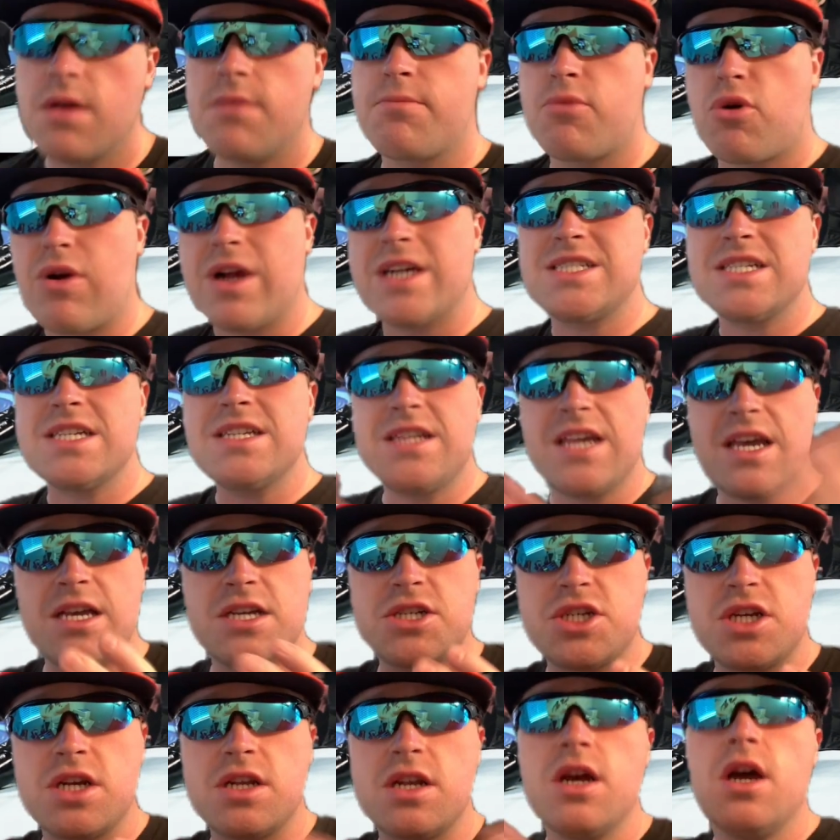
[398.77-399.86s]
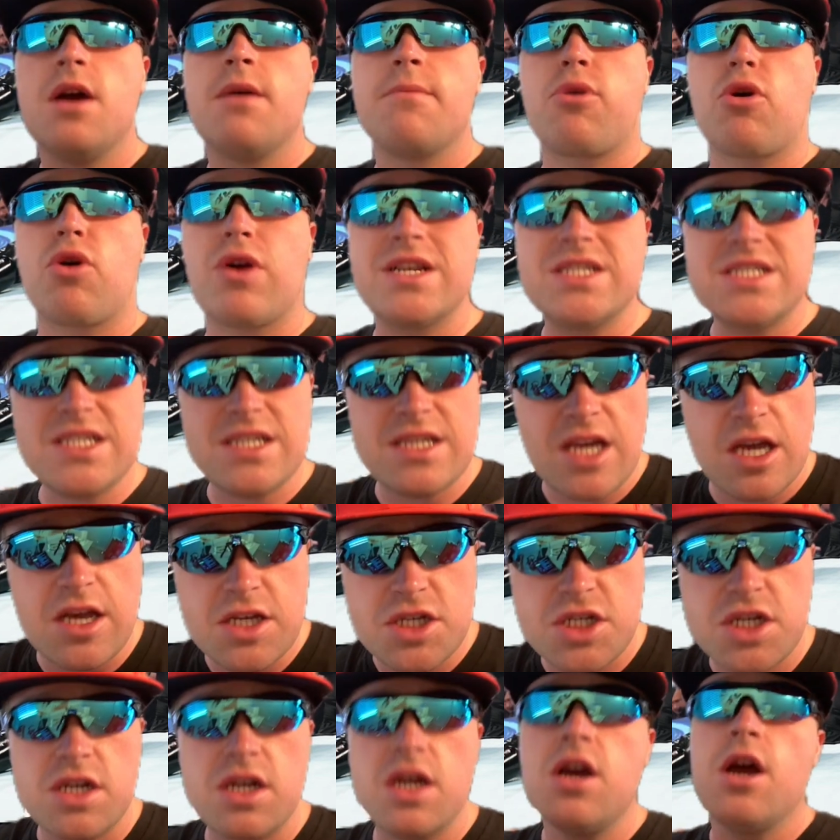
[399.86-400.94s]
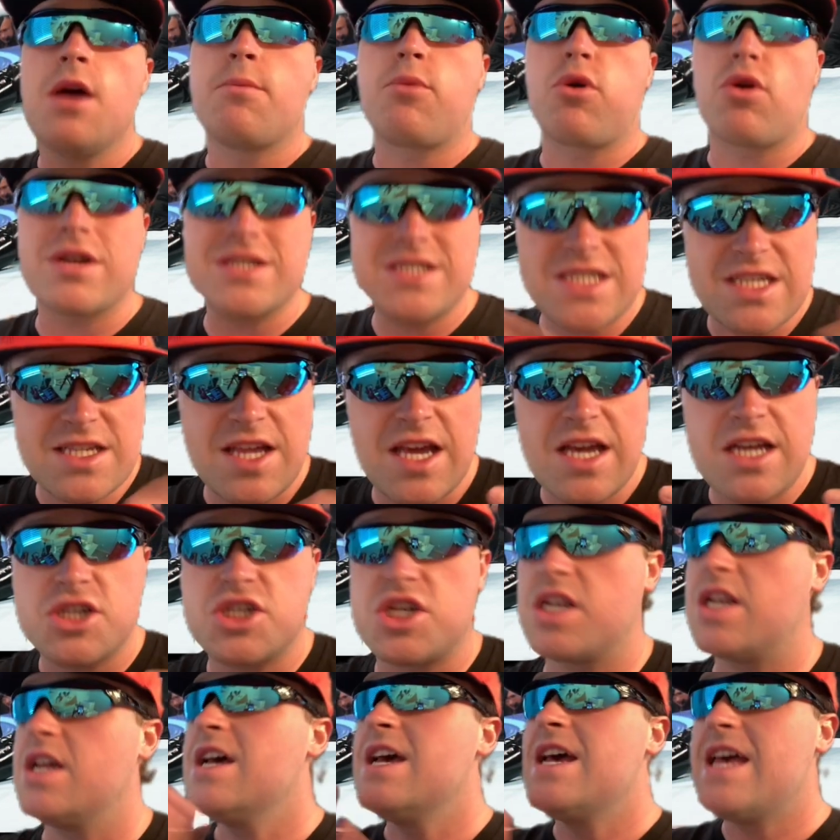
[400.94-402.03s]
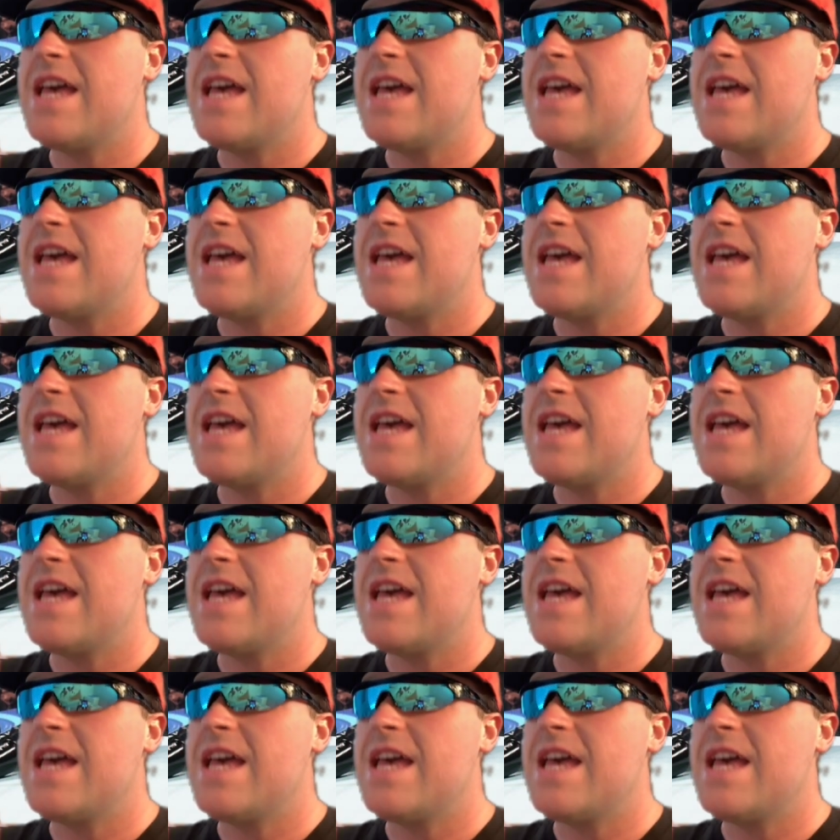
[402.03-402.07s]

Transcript: Presentation, presentation, presentation.